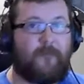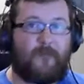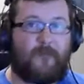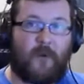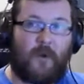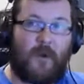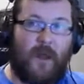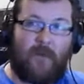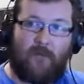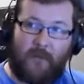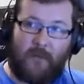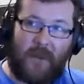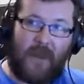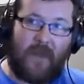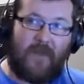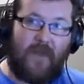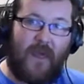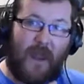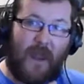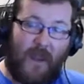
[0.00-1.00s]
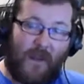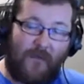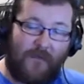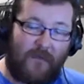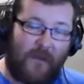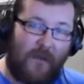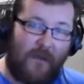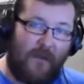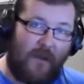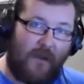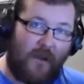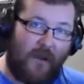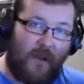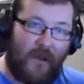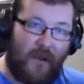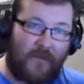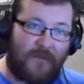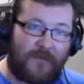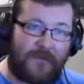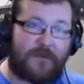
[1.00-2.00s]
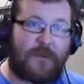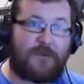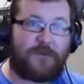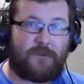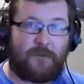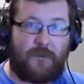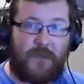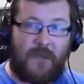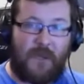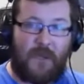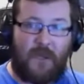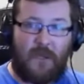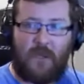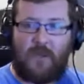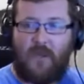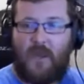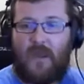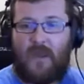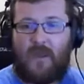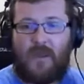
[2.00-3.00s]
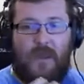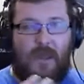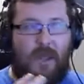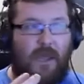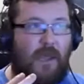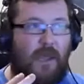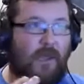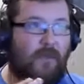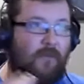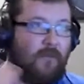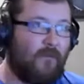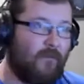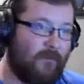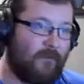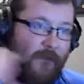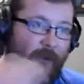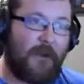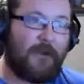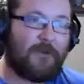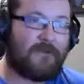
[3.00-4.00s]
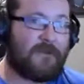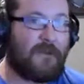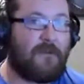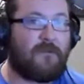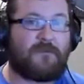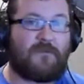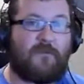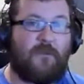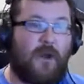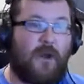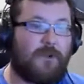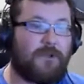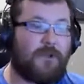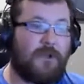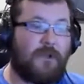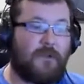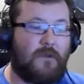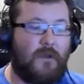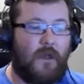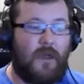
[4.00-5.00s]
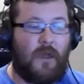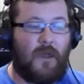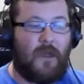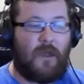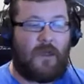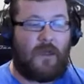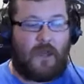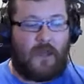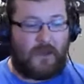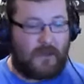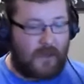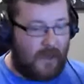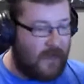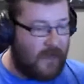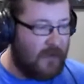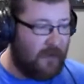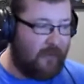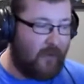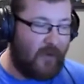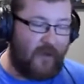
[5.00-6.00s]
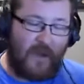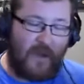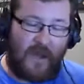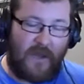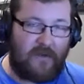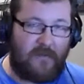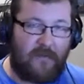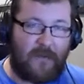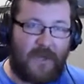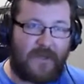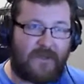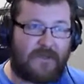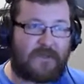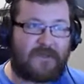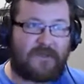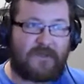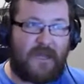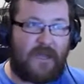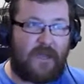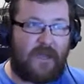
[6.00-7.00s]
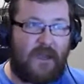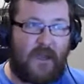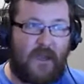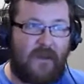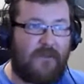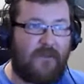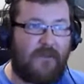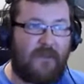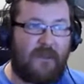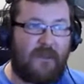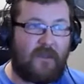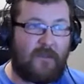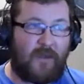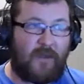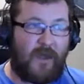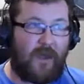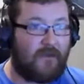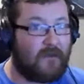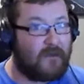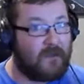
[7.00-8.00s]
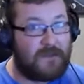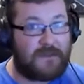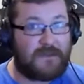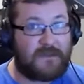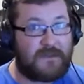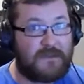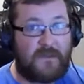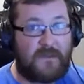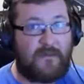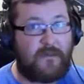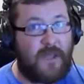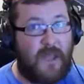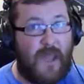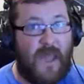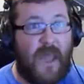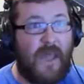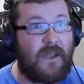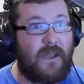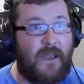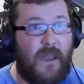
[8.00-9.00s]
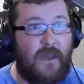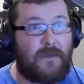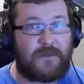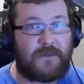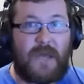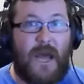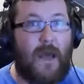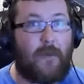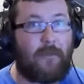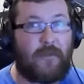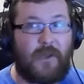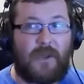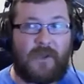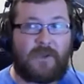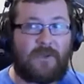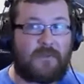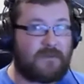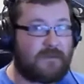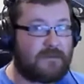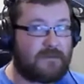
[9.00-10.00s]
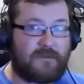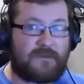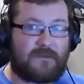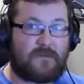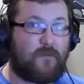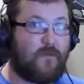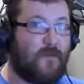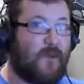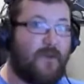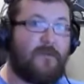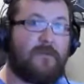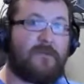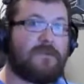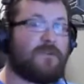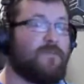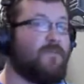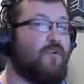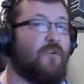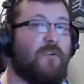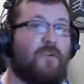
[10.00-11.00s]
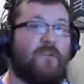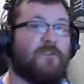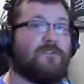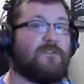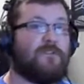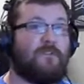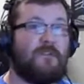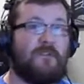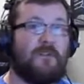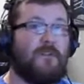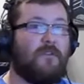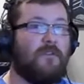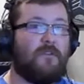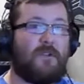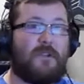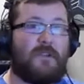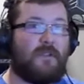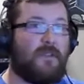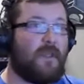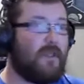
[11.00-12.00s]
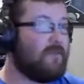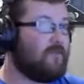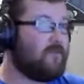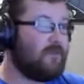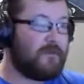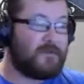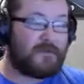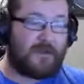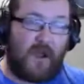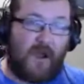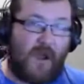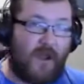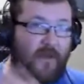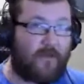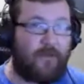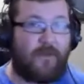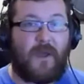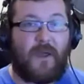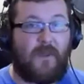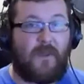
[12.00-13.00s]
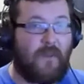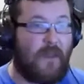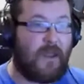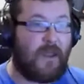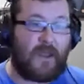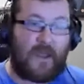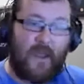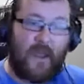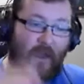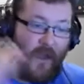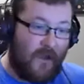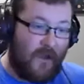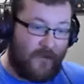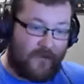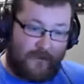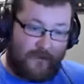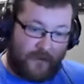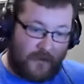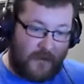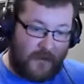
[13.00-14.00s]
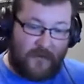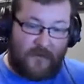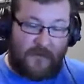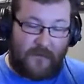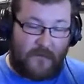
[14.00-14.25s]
everybody that I followed on social media and videos I was watching, at any point anybody said anything about this is going to be Endgame topic, this is whatever, spoilers are included, they would talk about like for